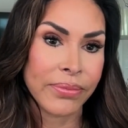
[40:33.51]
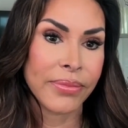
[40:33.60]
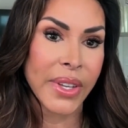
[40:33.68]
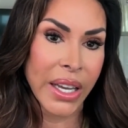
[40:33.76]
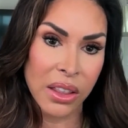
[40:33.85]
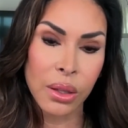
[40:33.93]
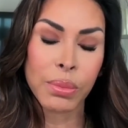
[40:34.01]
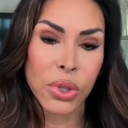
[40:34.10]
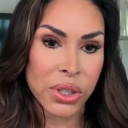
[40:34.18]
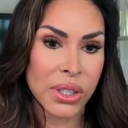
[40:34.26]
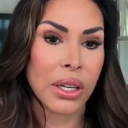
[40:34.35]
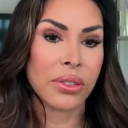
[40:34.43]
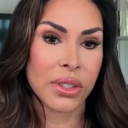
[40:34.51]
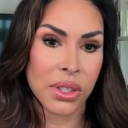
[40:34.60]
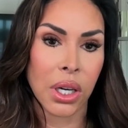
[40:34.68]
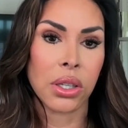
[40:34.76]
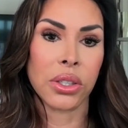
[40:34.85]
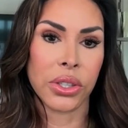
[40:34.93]
get the books out and
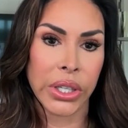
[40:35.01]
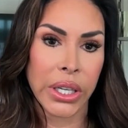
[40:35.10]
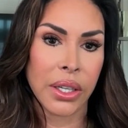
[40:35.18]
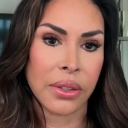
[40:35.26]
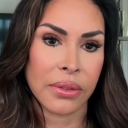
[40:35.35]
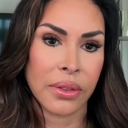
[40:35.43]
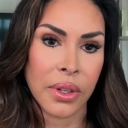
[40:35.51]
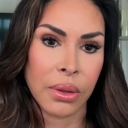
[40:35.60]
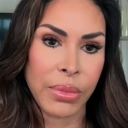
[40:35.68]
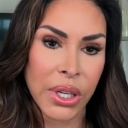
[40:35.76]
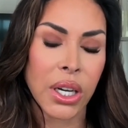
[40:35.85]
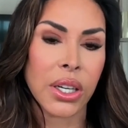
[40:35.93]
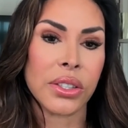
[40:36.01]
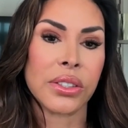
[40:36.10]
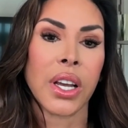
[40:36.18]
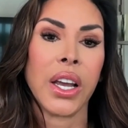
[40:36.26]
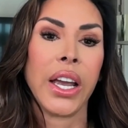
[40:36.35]
start learning, because